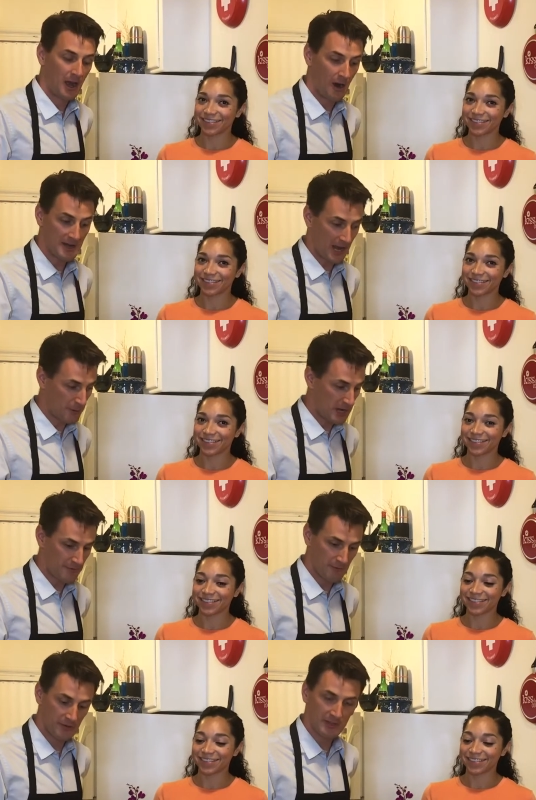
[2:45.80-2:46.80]
Speaker 1: All right, now we have
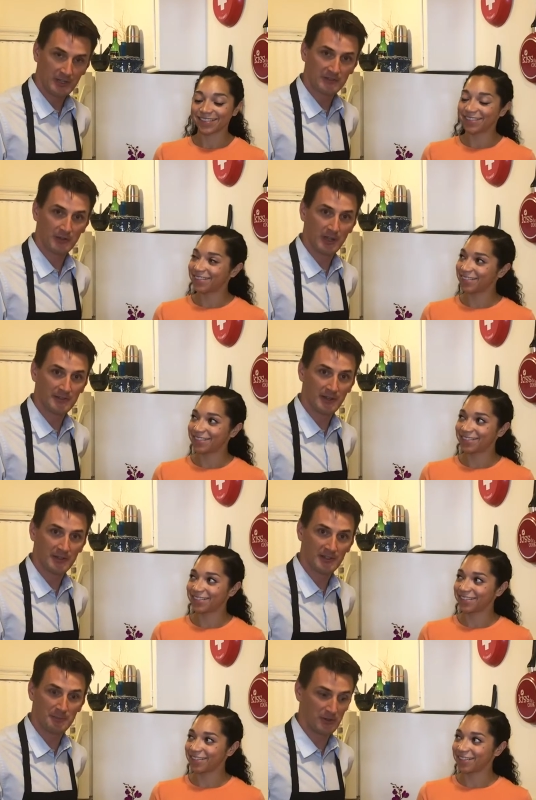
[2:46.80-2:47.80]
everything, so let's, uh,
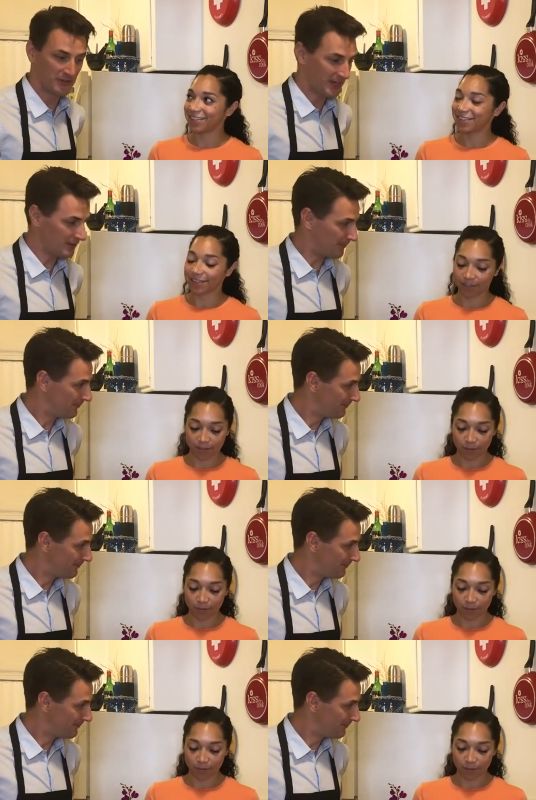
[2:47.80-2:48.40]
let's build the salad.